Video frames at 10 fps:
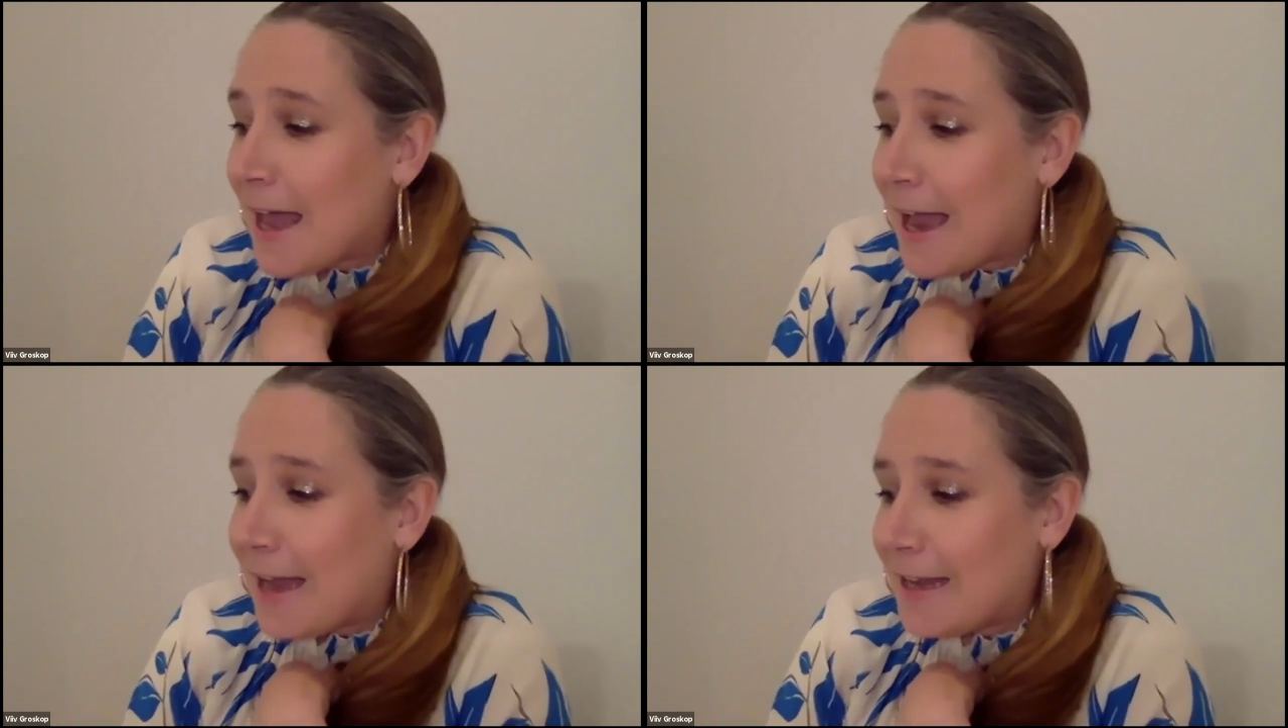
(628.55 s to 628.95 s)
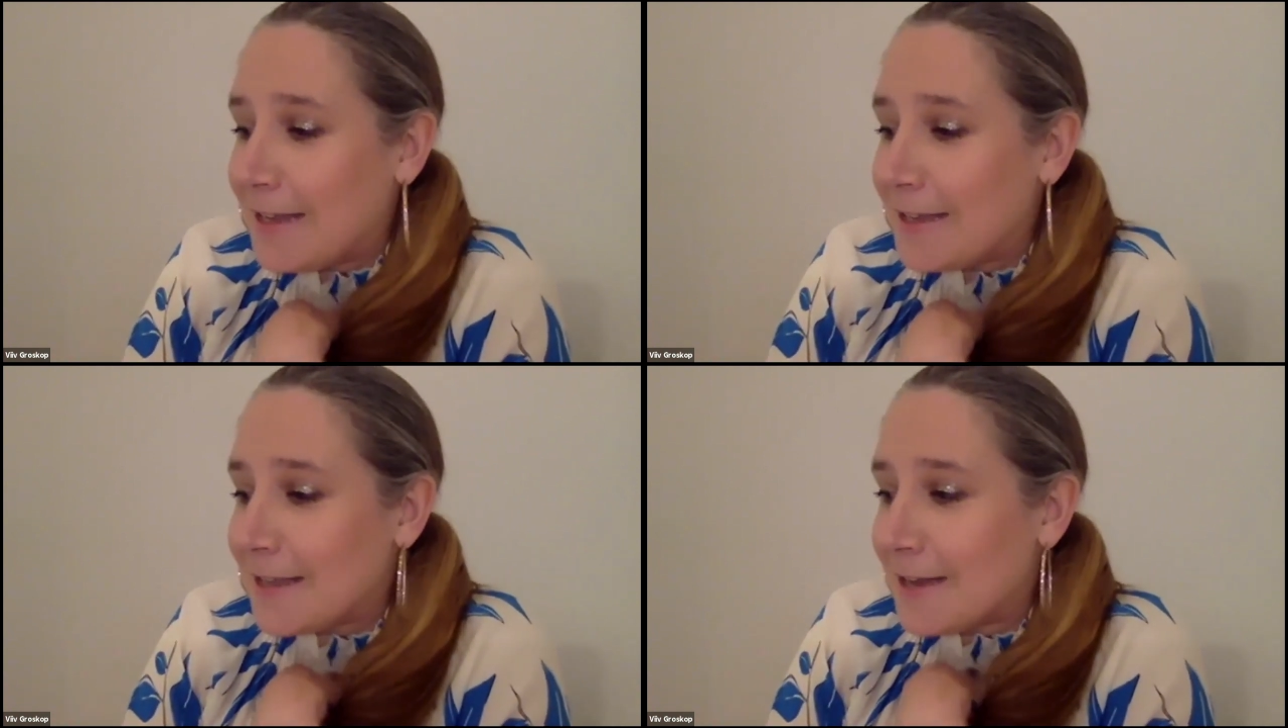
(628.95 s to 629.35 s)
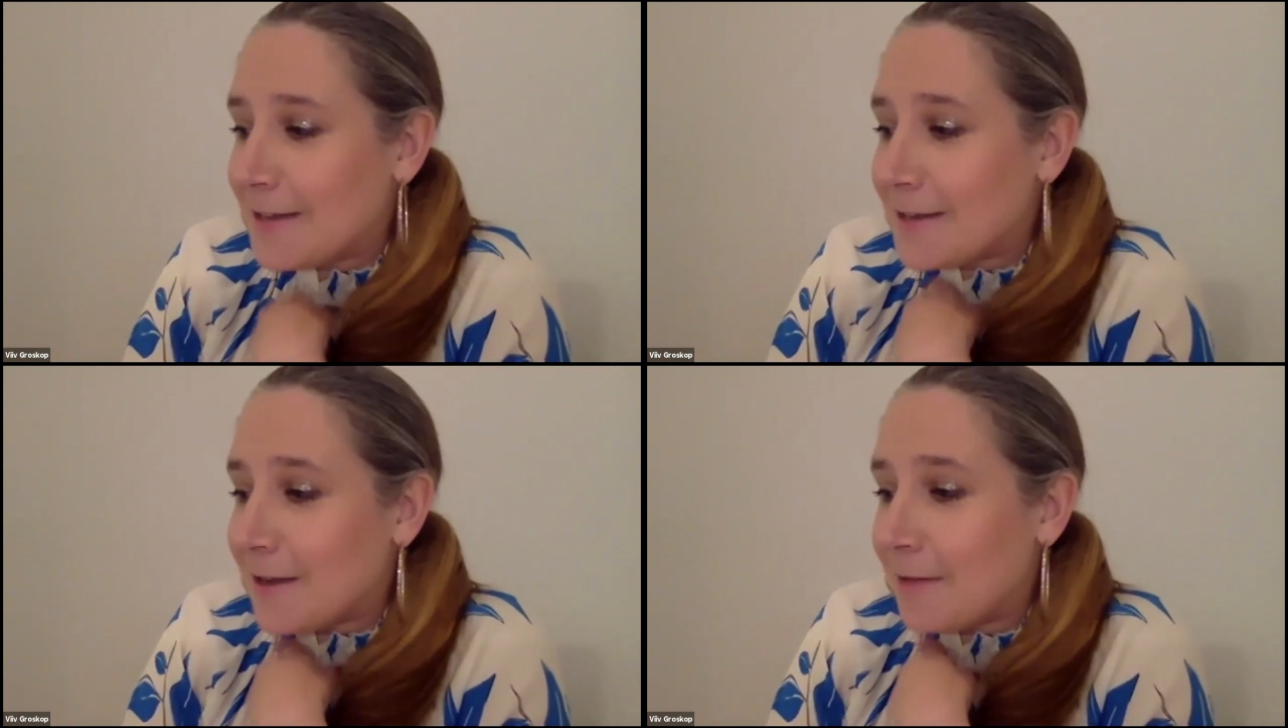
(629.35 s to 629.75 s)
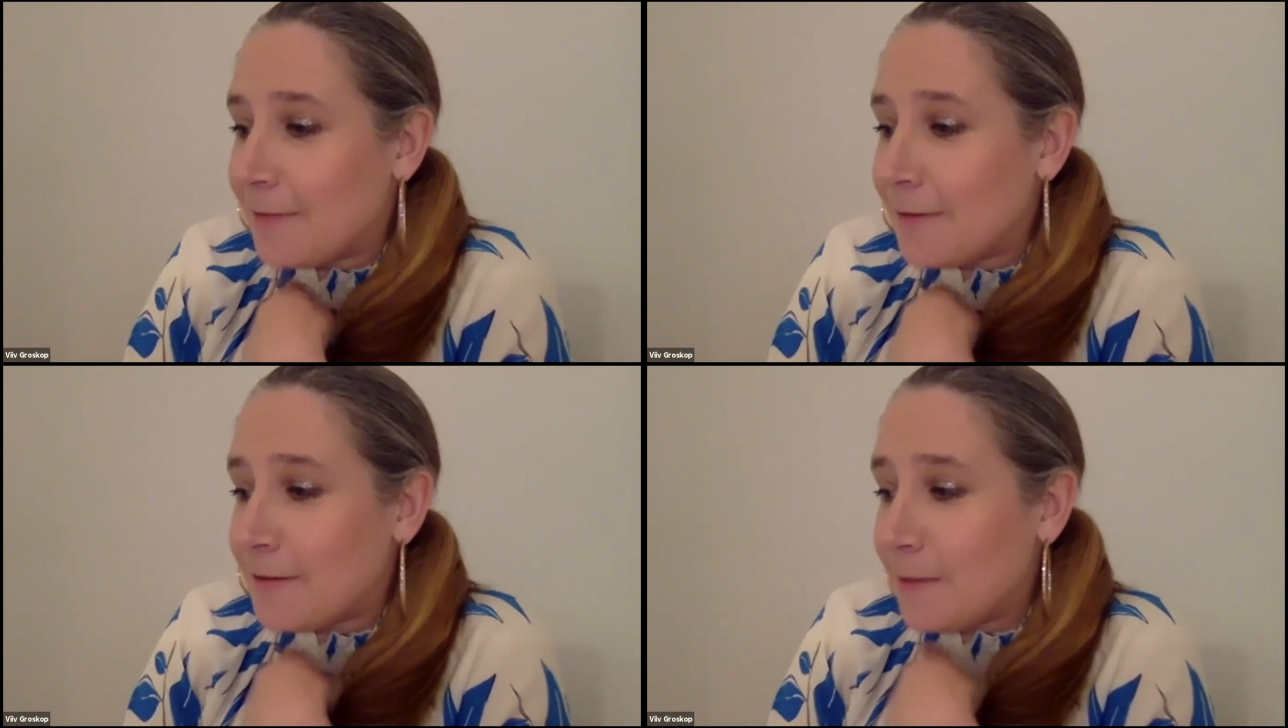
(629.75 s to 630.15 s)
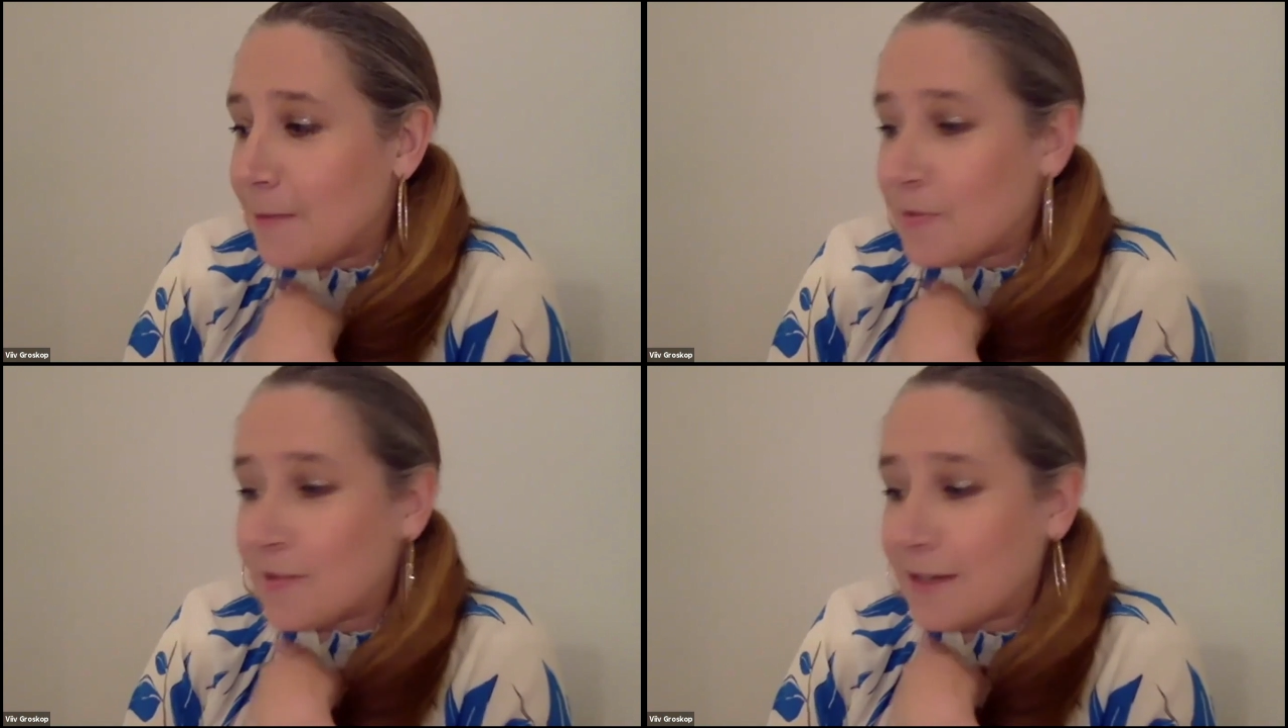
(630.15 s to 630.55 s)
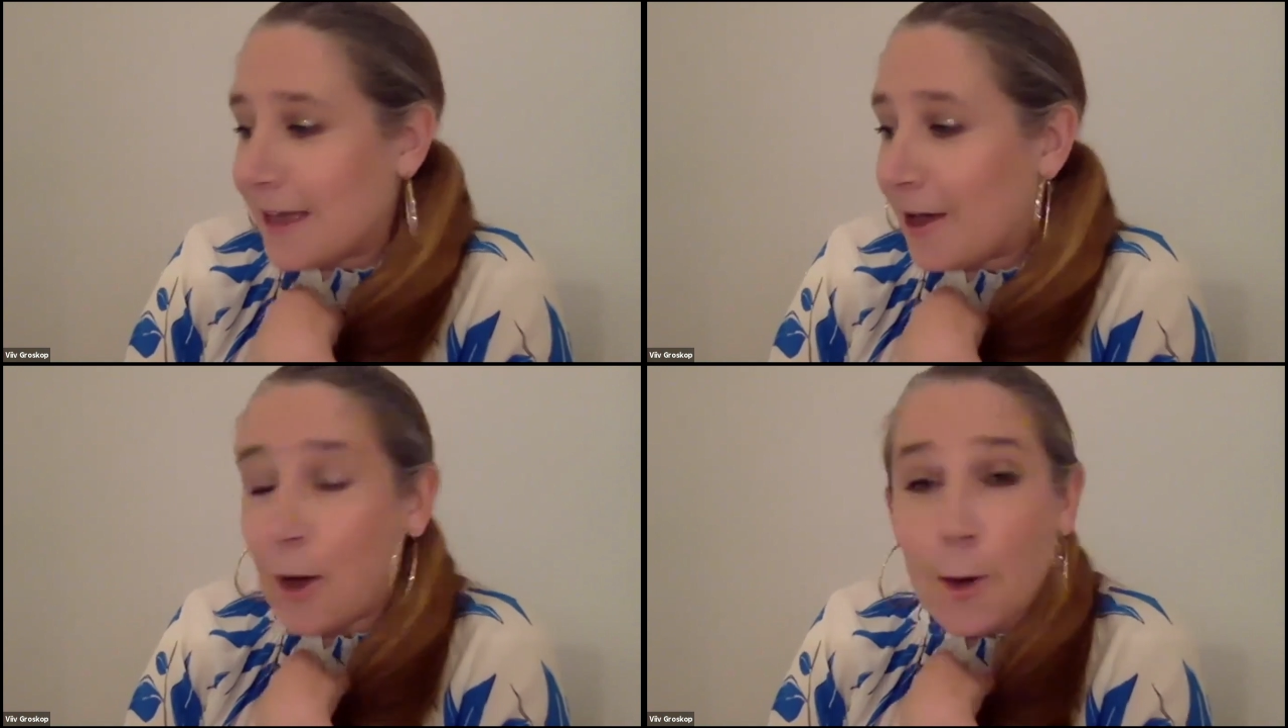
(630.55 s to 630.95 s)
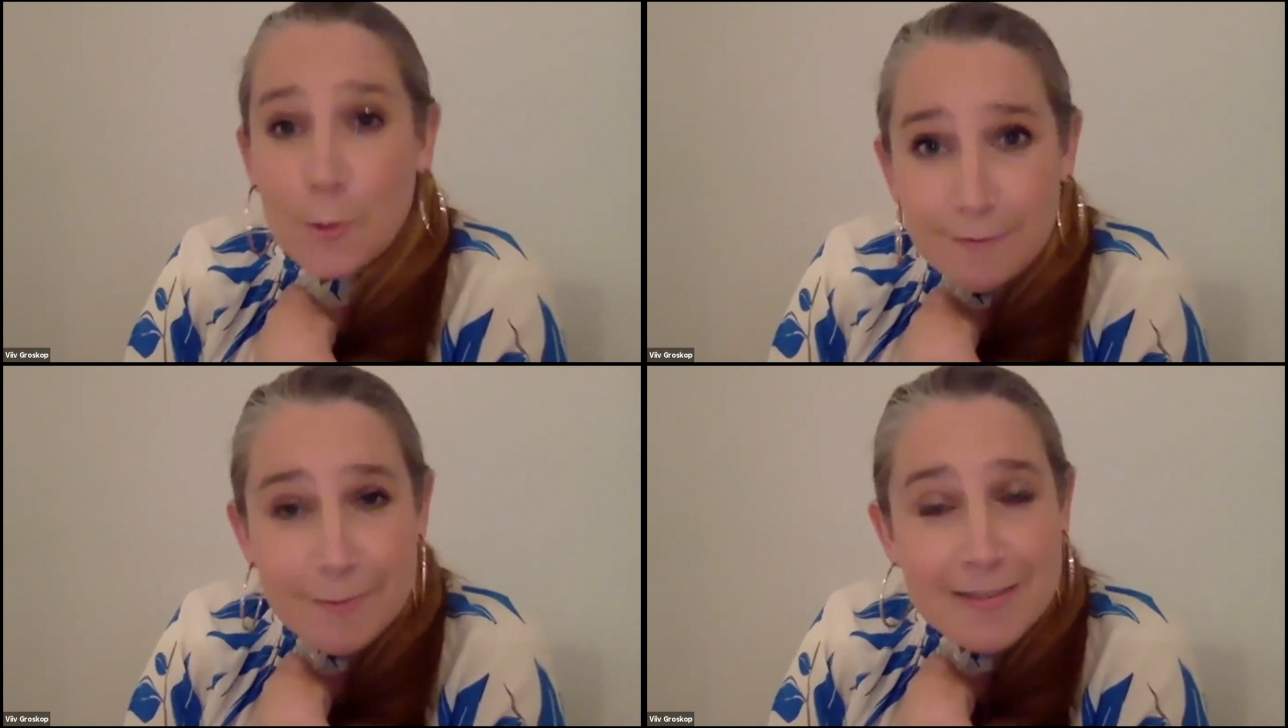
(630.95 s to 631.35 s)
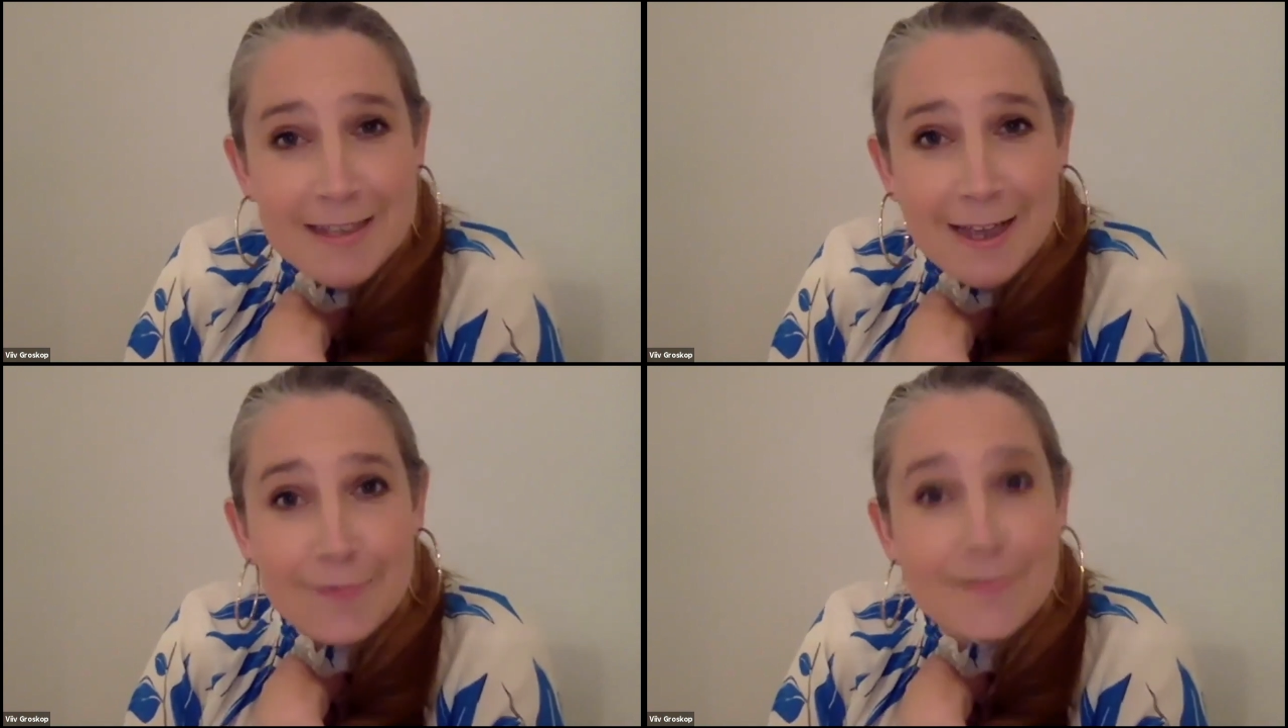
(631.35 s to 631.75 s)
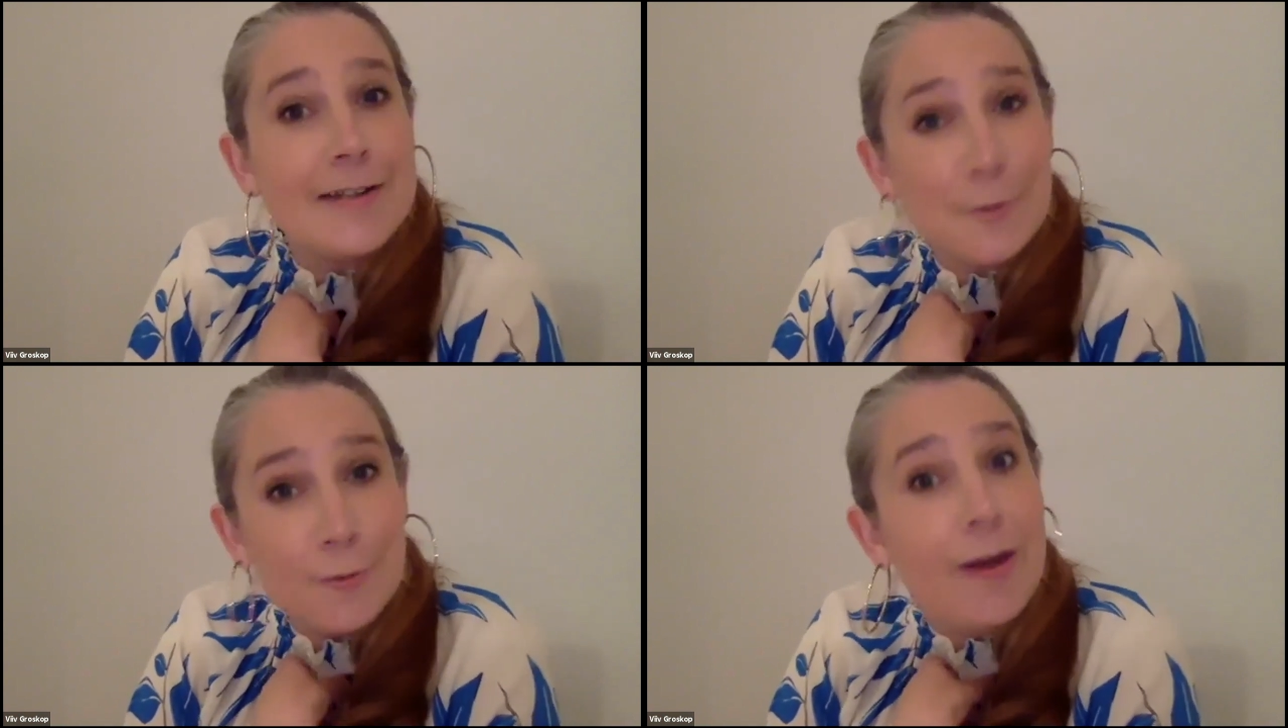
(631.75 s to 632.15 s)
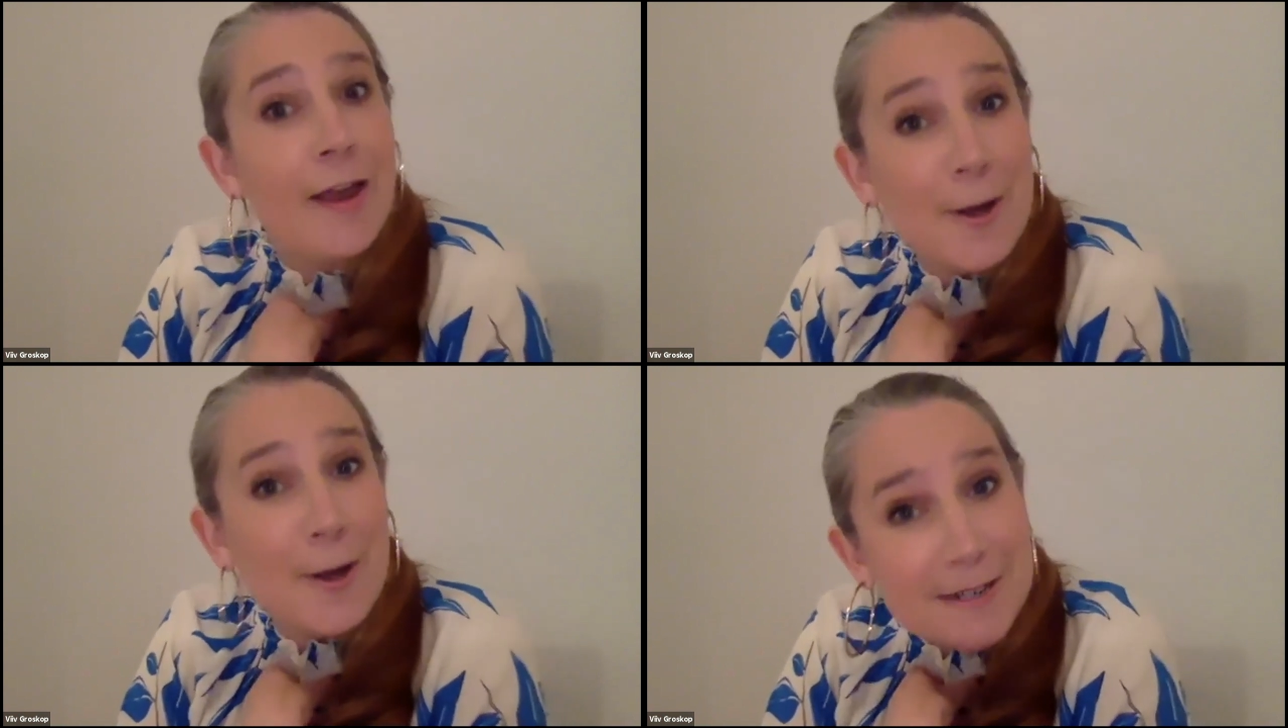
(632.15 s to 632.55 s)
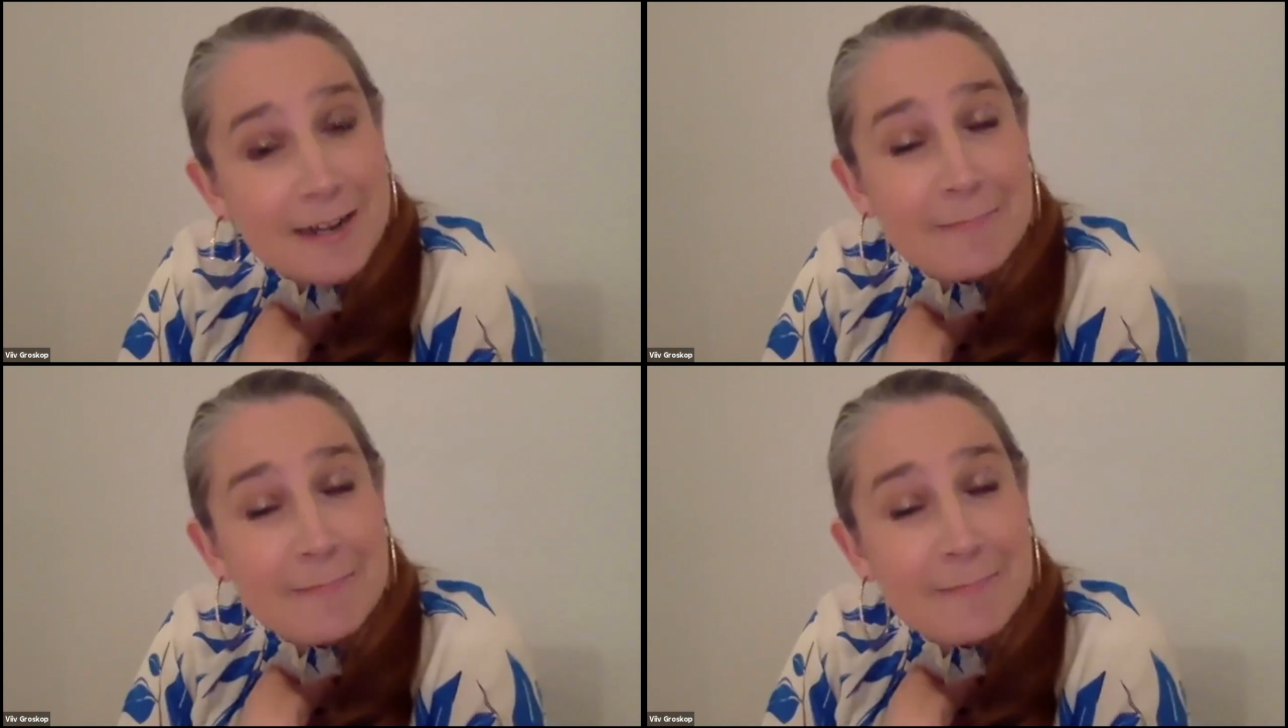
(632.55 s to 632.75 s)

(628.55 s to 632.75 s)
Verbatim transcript: And he said, uh, those people should get a hold of themselves and try harder.